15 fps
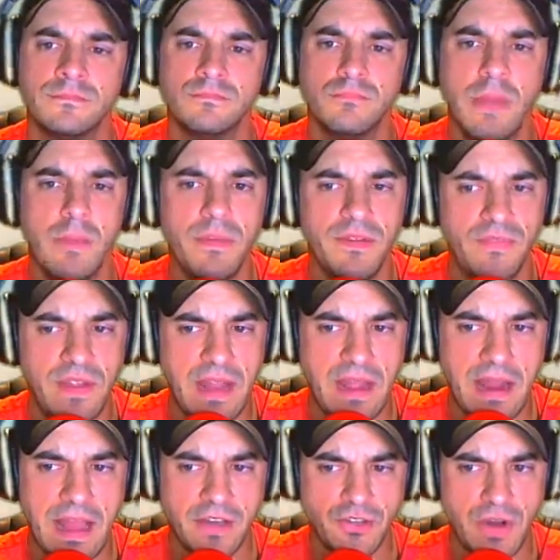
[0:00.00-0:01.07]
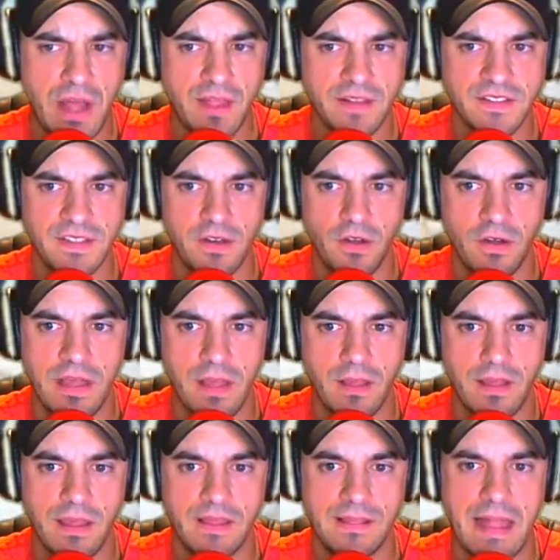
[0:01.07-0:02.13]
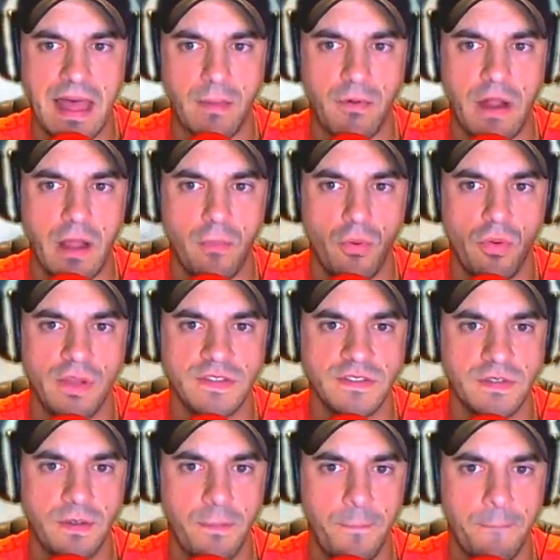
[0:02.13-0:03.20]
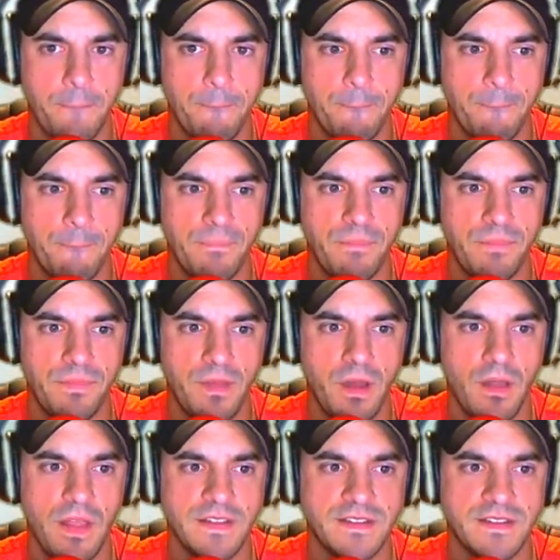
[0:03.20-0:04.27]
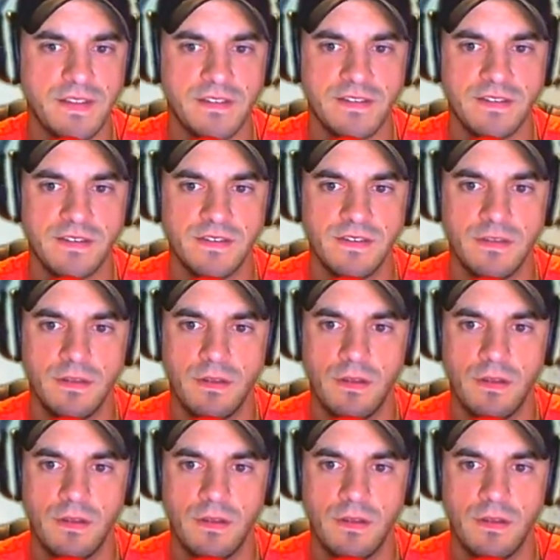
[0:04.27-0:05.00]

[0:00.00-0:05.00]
Maybe if it had hydraulics in it. Okay, get lobber out, boys. Oh, that's... This is...